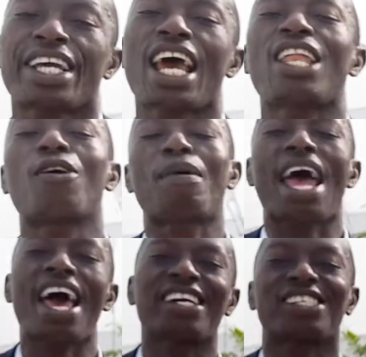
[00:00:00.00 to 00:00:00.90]
Hello,
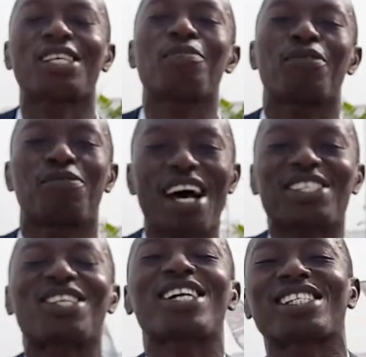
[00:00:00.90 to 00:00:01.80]
my esteemed
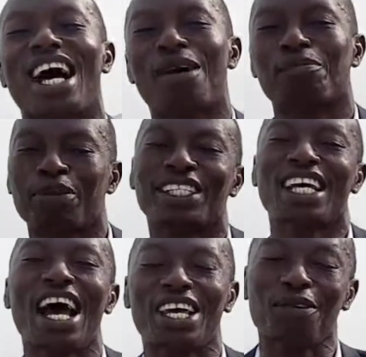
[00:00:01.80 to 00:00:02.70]
investors. I'm
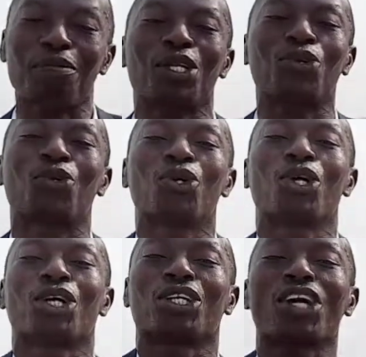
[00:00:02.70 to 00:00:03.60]
Peter Imido,
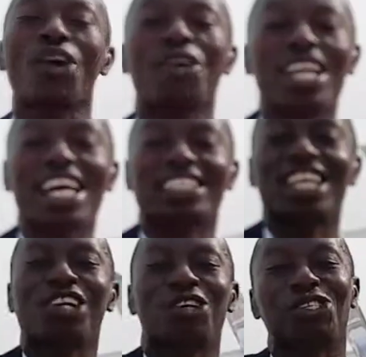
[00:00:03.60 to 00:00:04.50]
your real
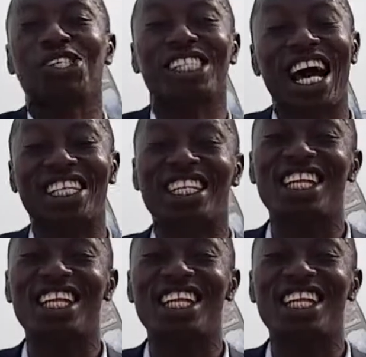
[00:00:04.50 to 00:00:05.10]
estate consultant